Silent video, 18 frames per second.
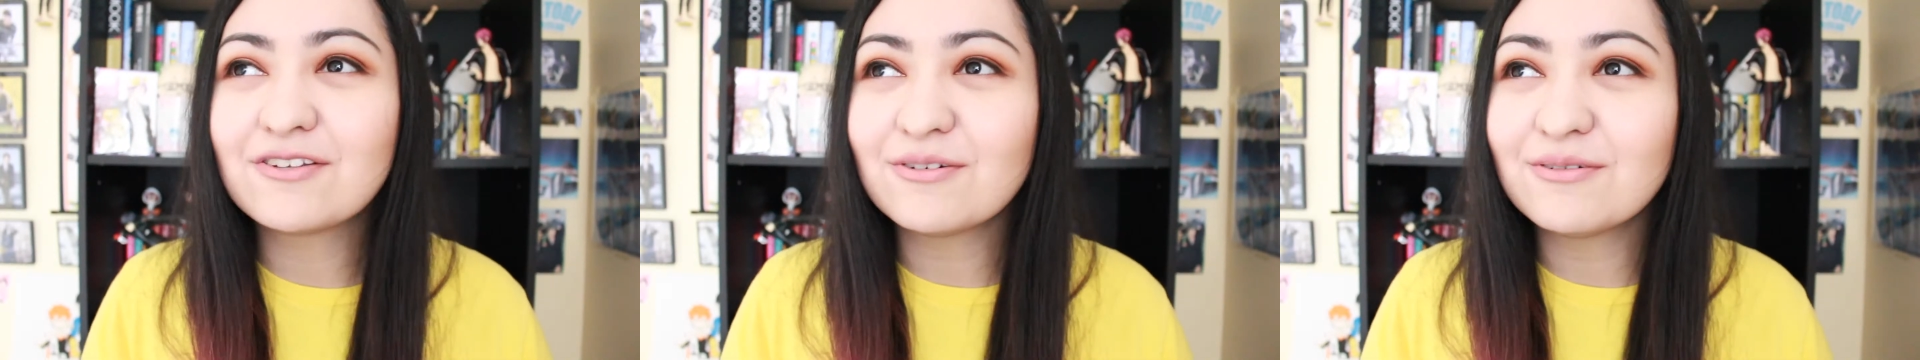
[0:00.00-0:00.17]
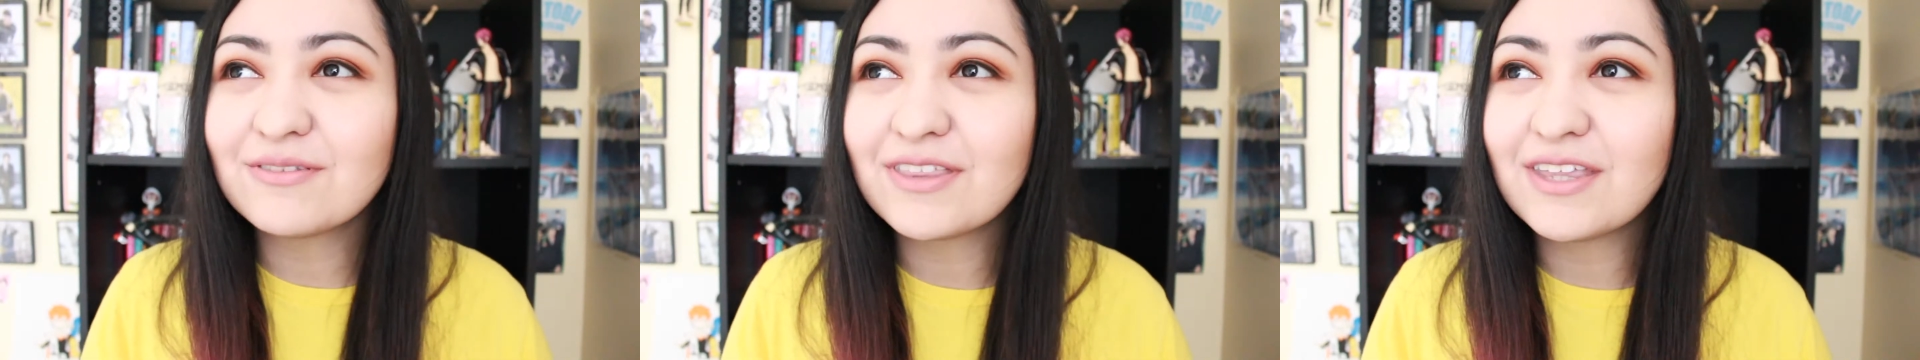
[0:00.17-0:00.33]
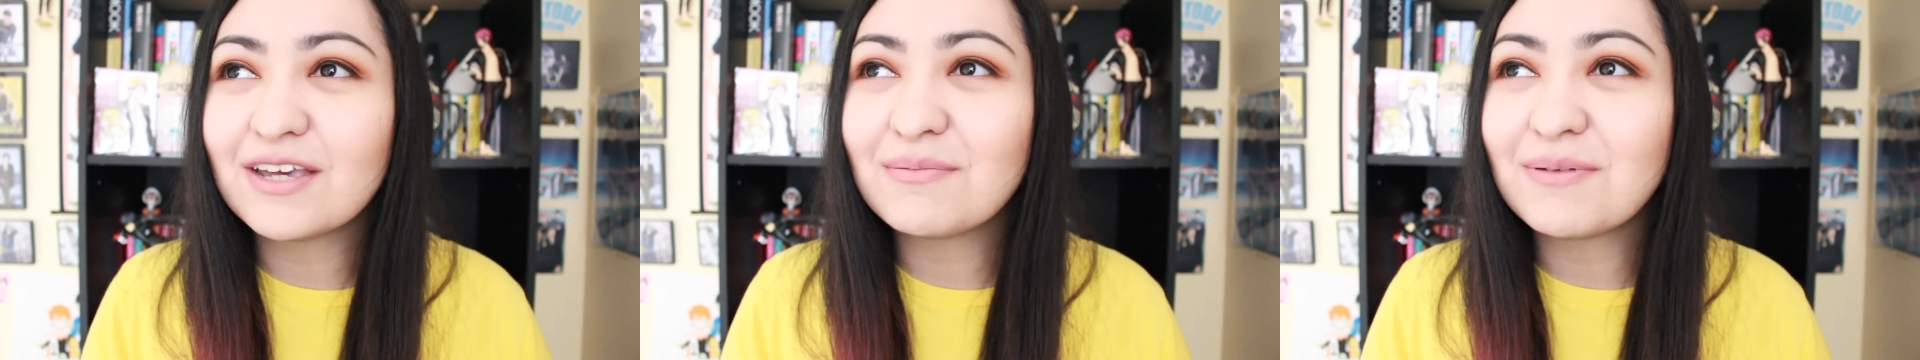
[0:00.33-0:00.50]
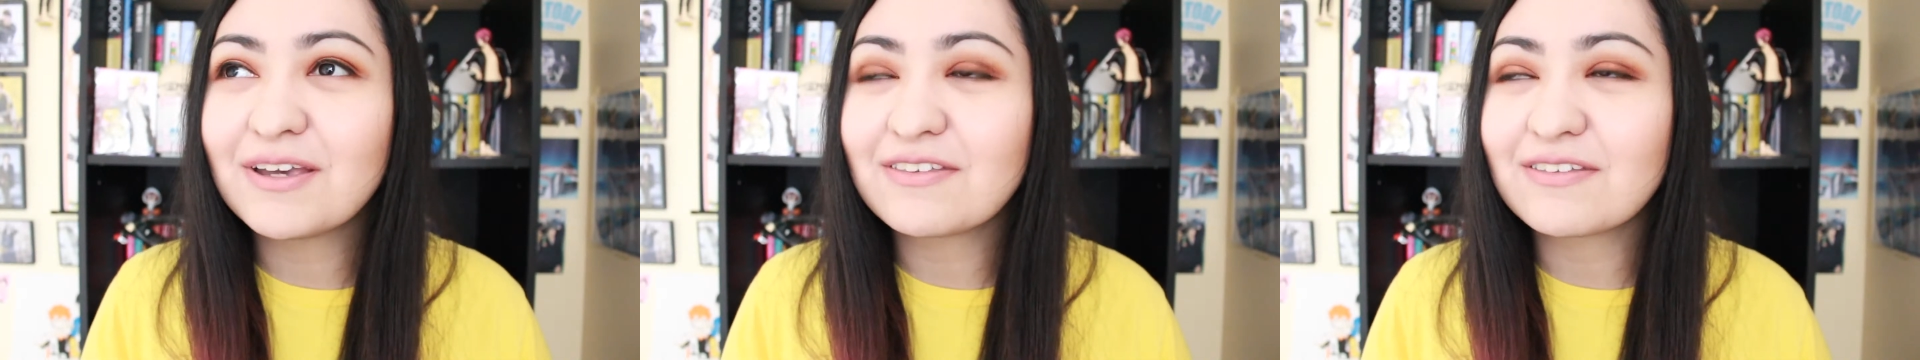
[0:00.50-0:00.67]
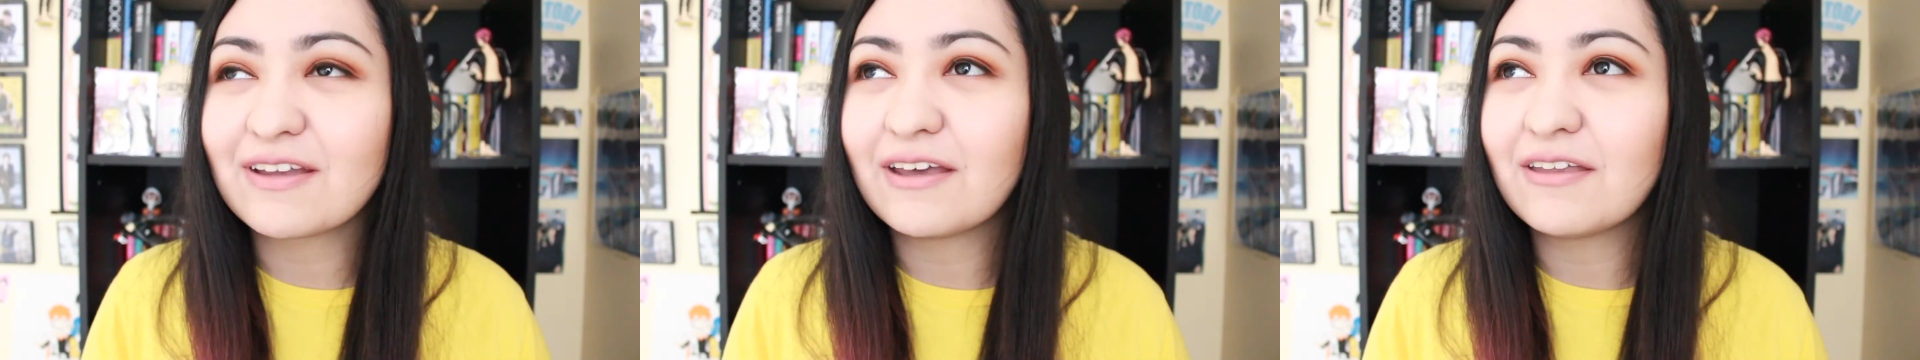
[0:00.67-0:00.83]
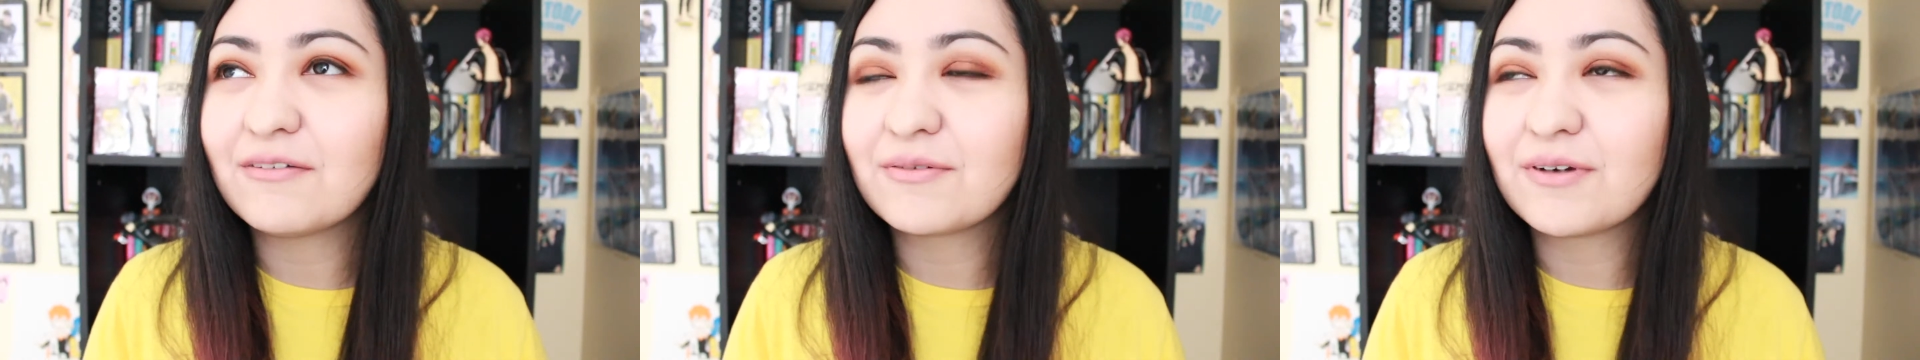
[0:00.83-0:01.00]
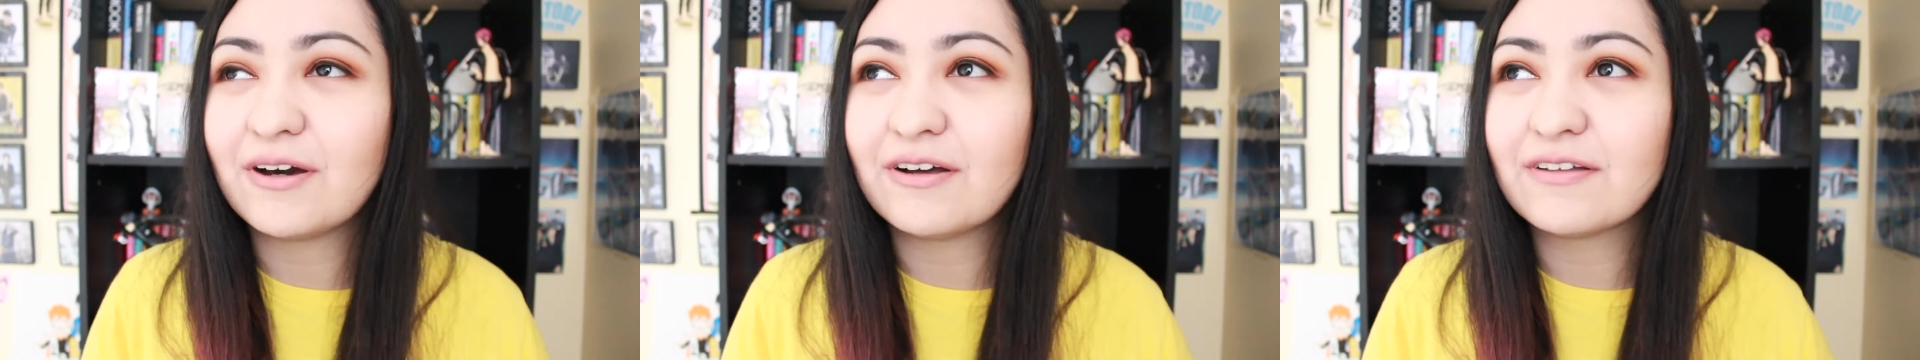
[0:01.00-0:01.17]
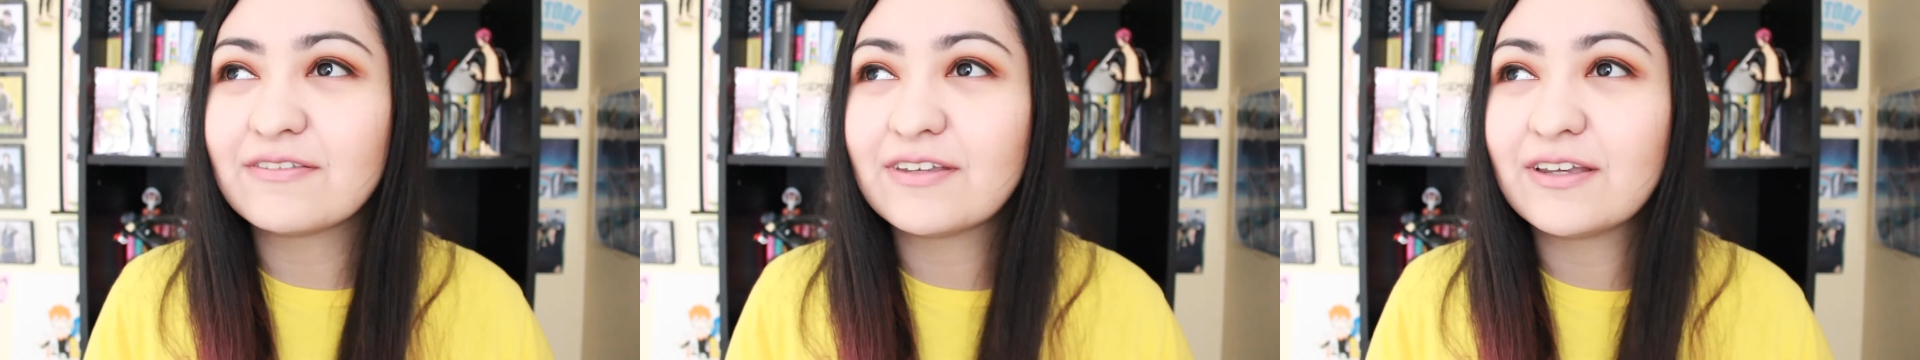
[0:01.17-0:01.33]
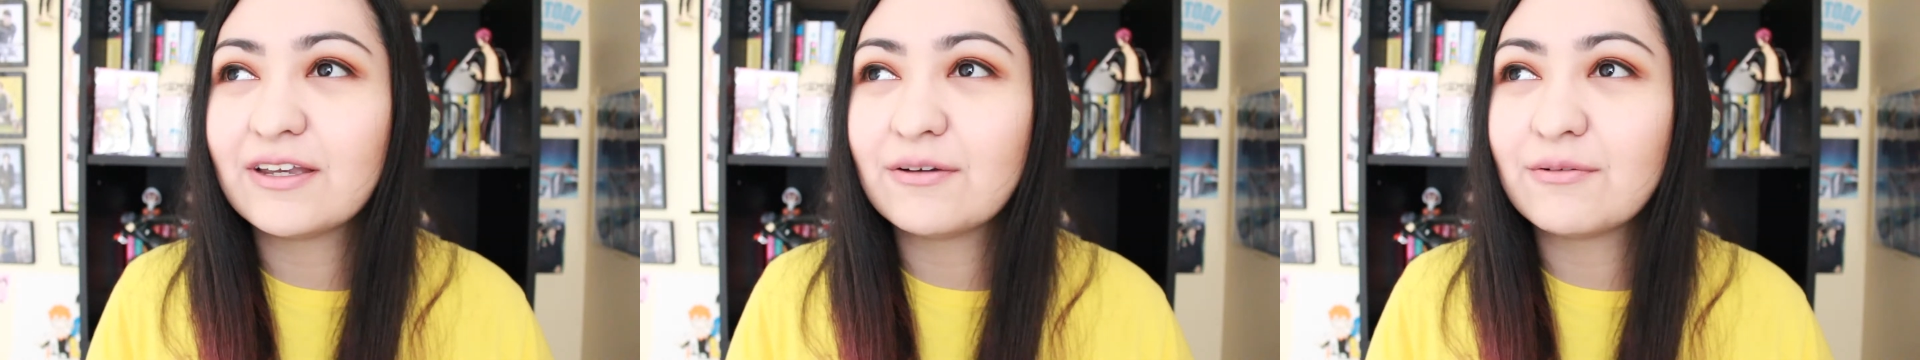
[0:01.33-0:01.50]
don't think my style of
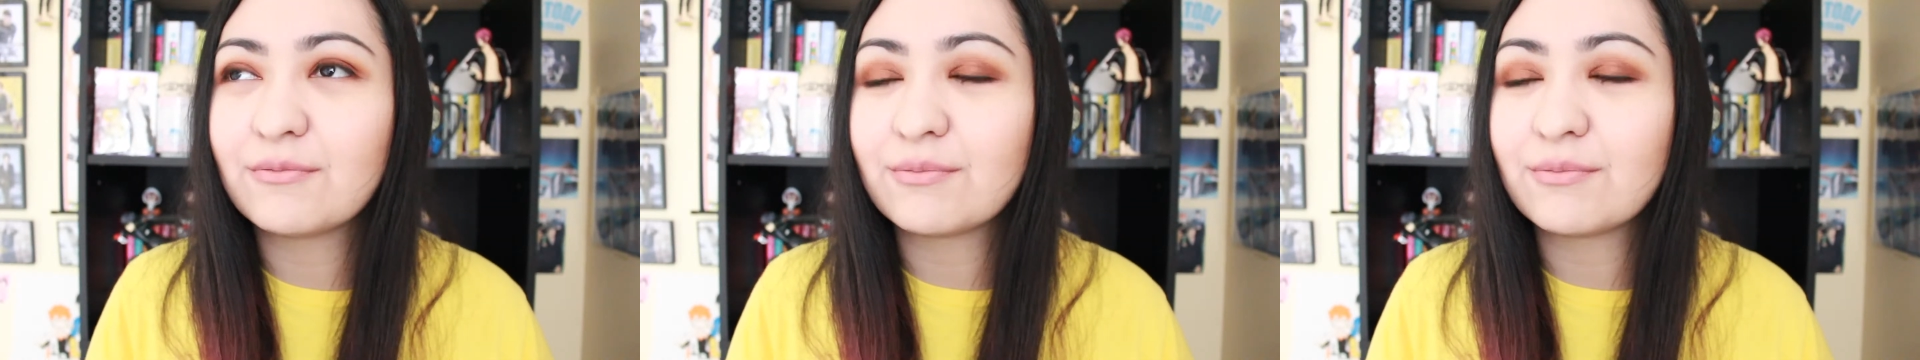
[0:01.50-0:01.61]
content